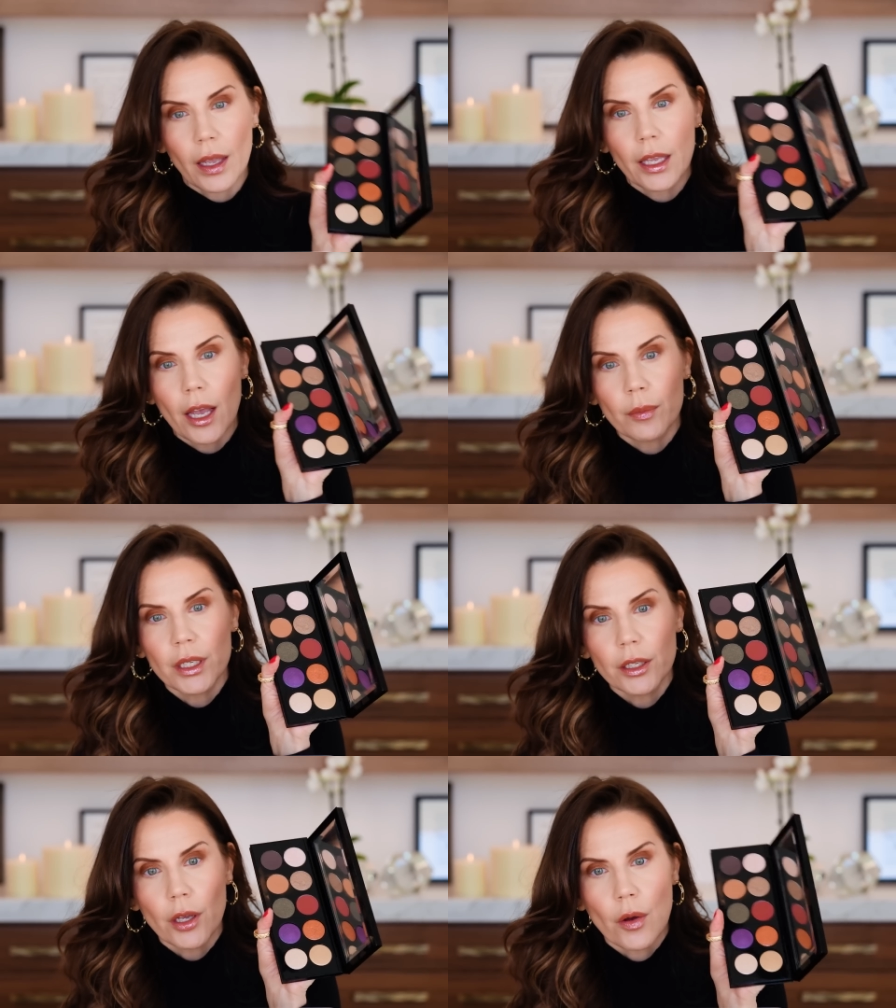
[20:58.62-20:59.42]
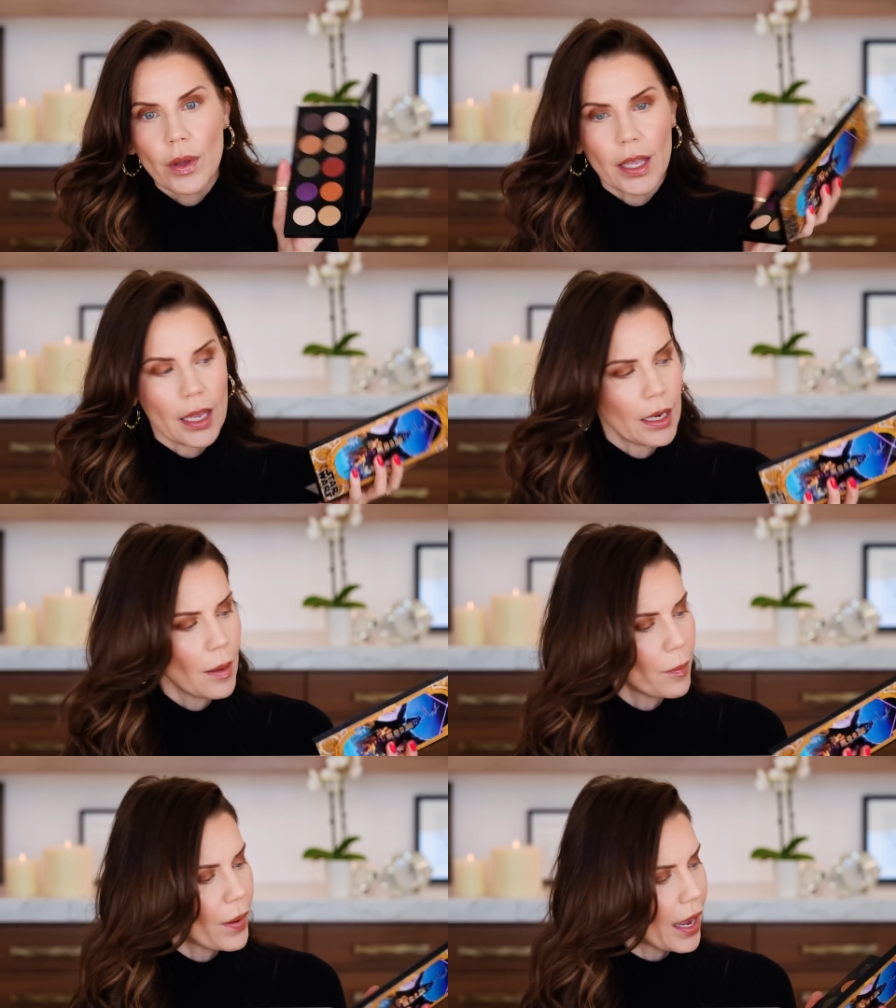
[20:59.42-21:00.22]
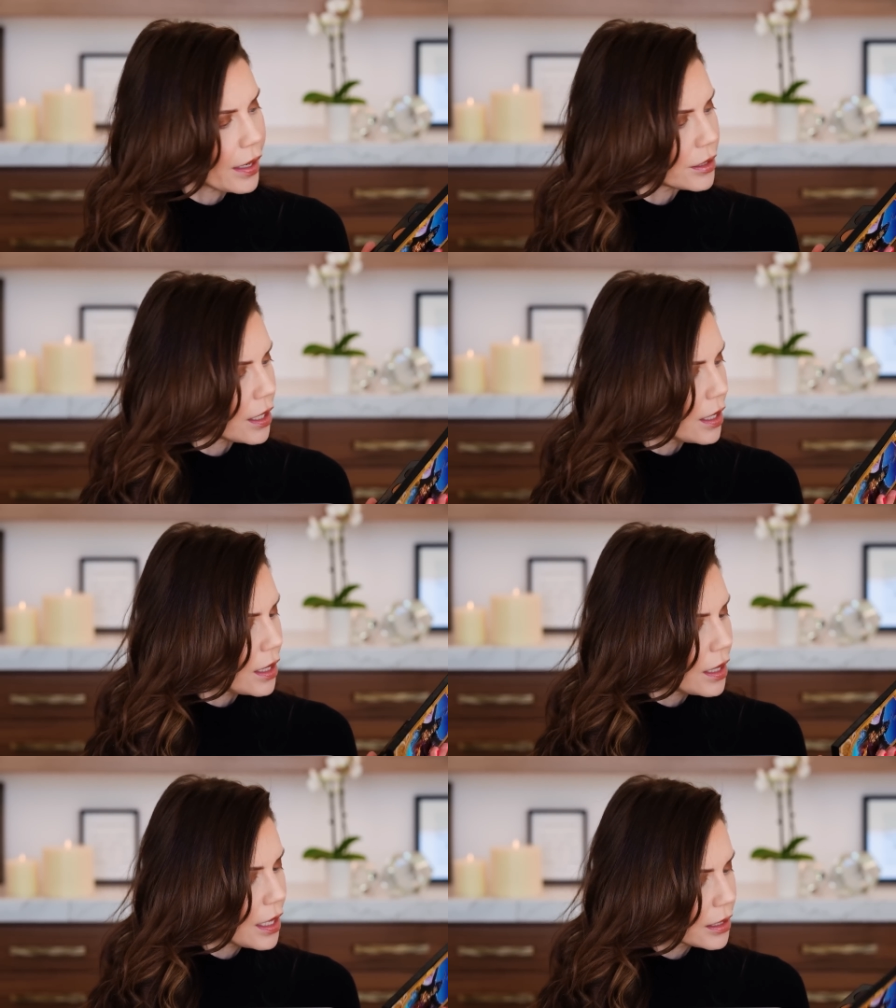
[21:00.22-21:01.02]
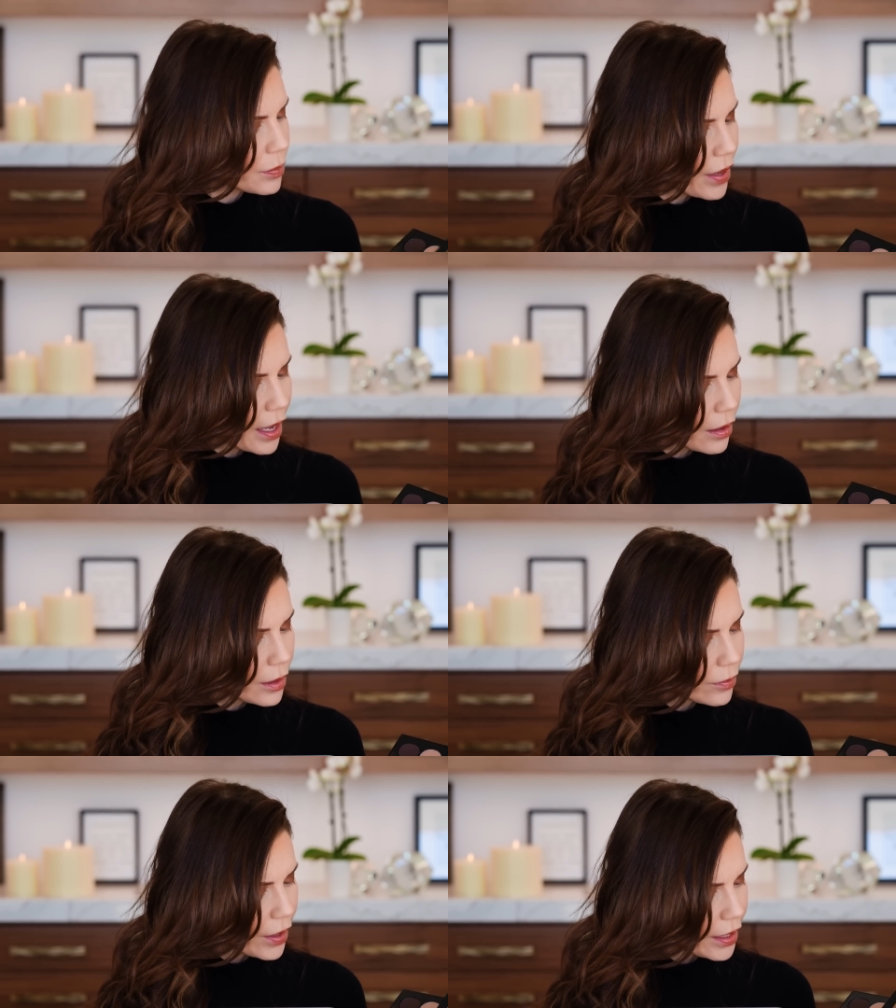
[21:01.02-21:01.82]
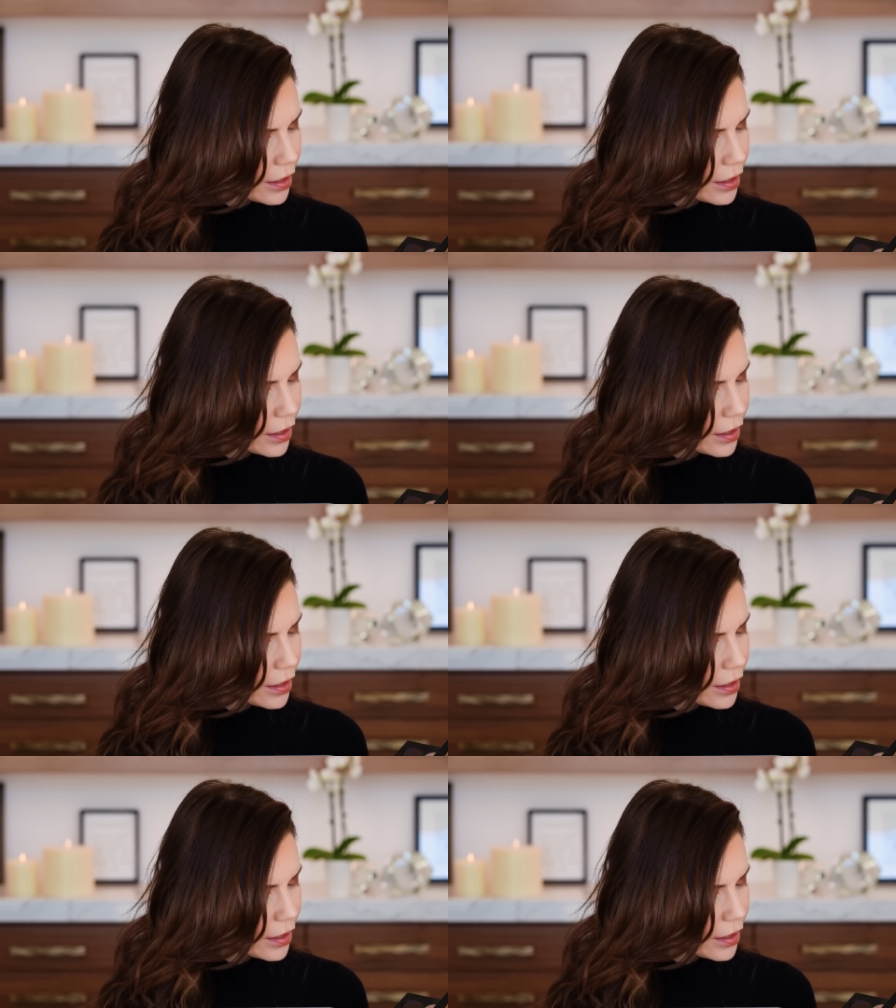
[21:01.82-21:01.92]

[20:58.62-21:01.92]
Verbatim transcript: I I'm gonna go in back to this palette right